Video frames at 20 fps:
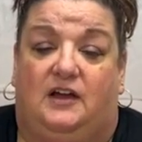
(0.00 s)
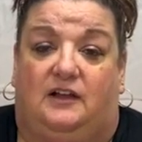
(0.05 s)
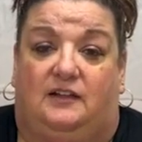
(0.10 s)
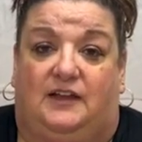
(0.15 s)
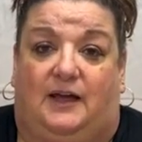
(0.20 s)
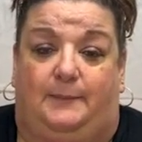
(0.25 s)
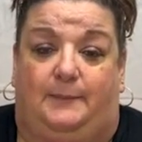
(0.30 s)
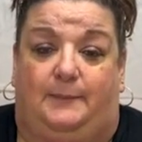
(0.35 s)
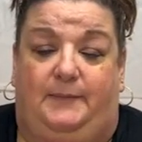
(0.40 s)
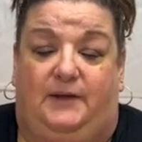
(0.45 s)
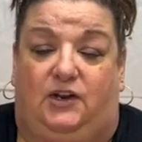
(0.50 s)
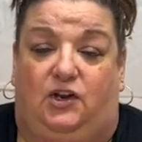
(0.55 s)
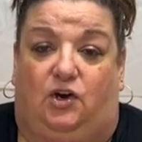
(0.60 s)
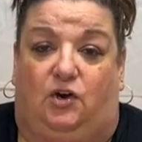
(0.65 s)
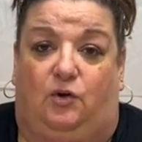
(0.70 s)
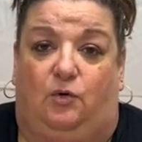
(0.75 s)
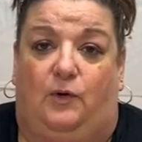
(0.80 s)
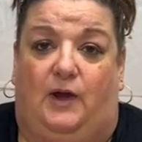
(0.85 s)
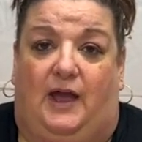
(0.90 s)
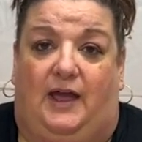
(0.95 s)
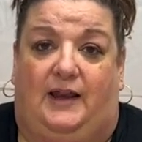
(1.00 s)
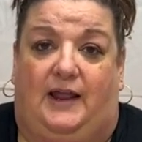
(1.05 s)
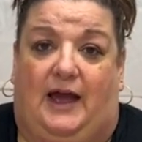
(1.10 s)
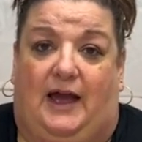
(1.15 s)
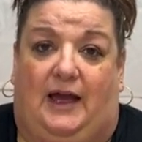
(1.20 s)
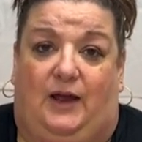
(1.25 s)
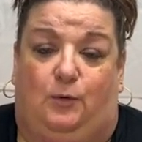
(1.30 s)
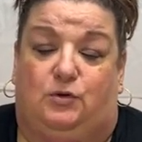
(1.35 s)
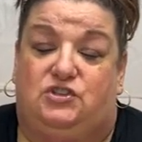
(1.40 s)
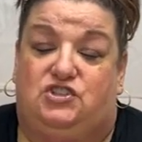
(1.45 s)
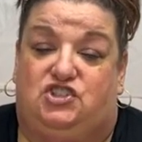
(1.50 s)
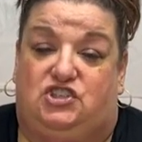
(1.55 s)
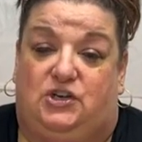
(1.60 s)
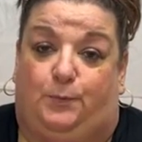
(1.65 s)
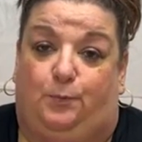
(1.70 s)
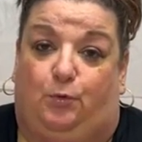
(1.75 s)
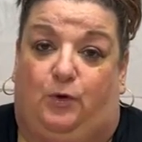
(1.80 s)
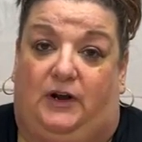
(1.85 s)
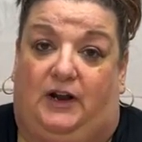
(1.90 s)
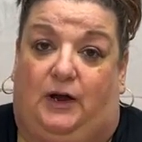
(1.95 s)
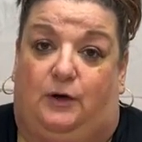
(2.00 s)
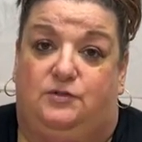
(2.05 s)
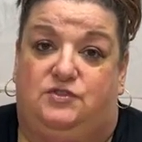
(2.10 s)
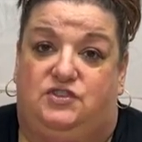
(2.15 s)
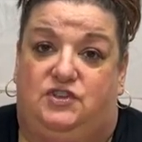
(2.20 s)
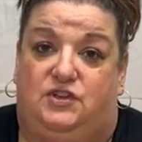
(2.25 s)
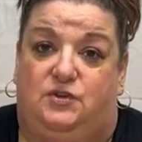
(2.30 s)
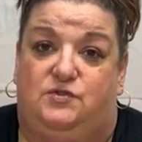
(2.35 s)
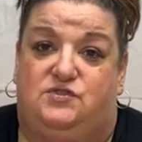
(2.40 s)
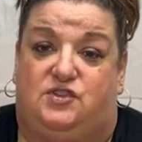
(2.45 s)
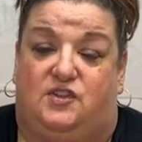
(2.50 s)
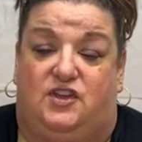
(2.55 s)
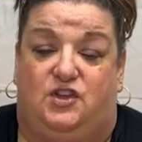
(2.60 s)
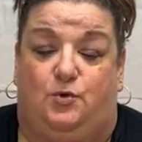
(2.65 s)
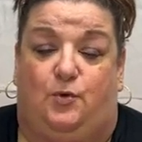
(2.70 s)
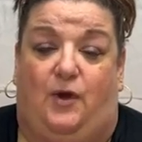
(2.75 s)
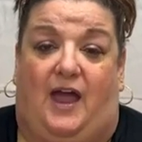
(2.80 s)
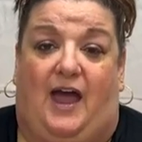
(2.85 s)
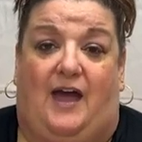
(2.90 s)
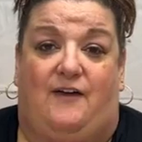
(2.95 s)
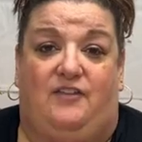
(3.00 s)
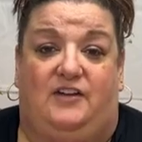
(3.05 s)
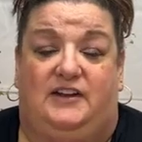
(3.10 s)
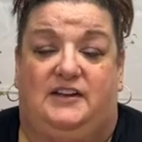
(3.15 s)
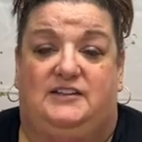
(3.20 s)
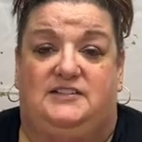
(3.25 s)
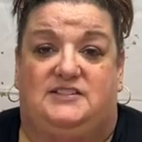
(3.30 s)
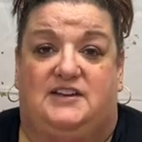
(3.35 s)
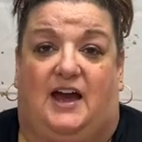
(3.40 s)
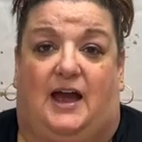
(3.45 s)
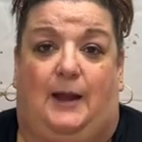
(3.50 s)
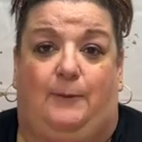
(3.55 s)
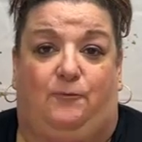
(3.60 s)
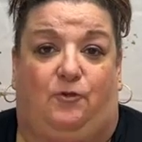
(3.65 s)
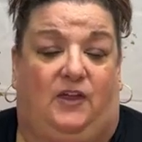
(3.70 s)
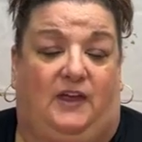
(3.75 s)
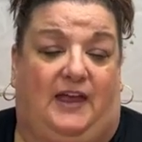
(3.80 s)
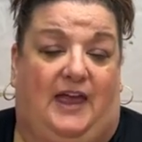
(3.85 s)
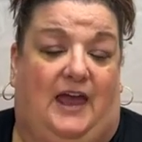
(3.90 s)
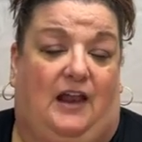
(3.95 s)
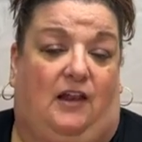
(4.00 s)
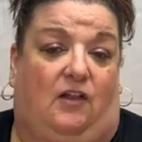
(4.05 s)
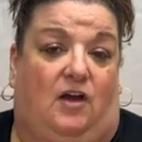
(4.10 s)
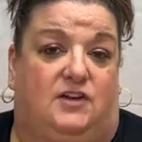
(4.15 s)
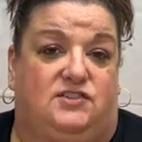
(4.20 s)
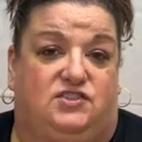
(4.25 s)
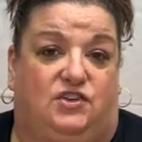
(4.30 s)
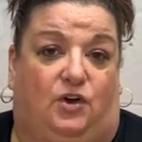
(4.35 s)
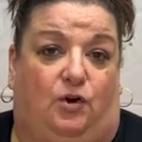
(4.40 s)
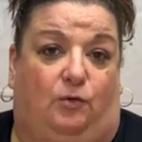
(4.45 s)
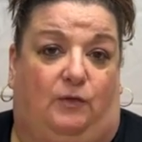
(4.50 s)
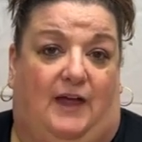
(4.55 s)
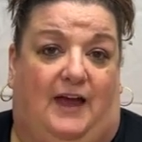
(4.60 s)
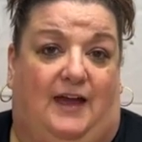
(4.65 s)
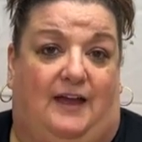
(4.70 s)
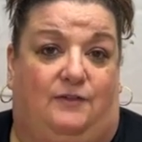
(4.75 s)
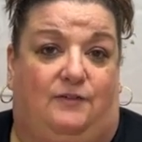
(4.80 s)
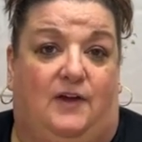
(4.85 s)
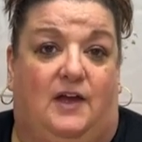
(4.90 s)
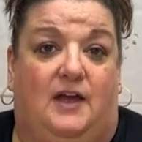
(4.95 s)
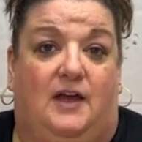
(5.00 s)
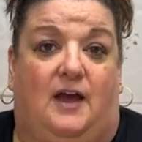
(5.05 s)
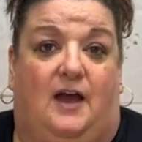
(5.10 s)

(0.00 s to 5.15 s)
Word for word: let me know and I will ship one out to you so that you have it in time for the catalog to go live.